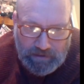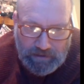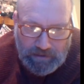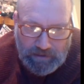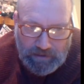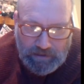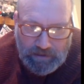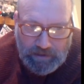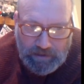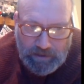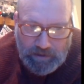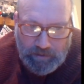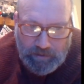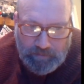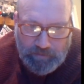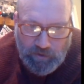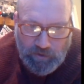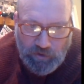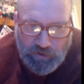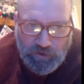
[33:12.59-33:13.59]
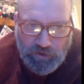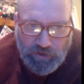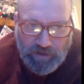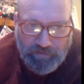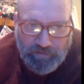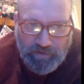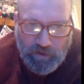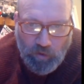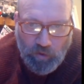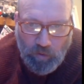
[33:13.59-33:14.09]
You should
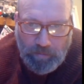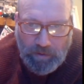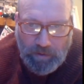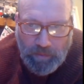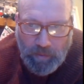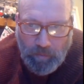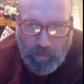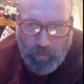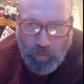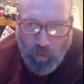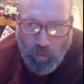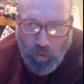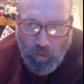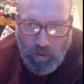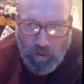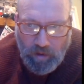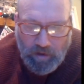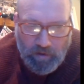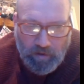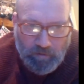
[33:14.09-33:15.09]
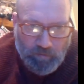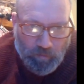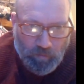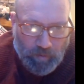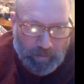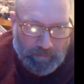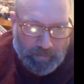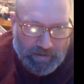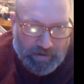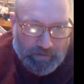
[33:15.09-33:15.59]
definitely know about the role of
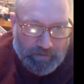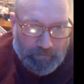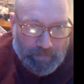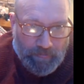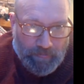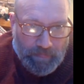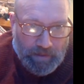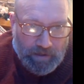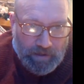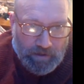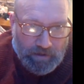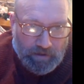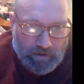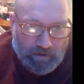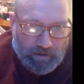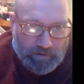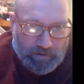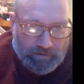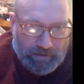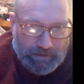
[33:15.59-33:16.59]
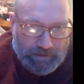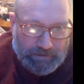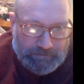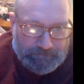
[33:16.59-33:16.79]
women. All right.